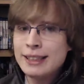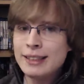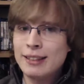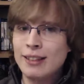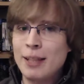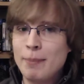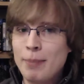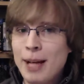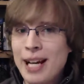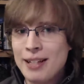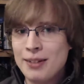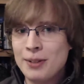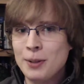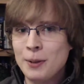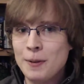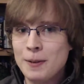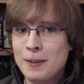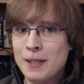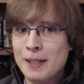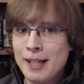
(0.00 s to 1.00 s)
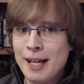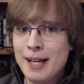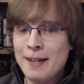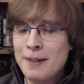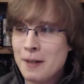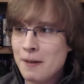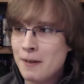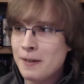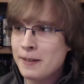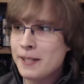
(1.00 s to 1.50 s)
like, backstory was kind of out of
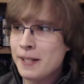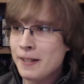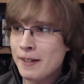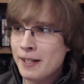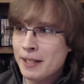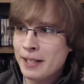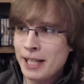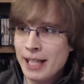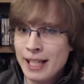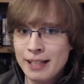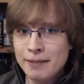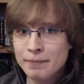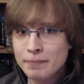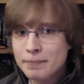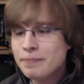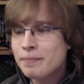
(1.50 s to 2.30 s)
nowhere. It's kind of like, okay.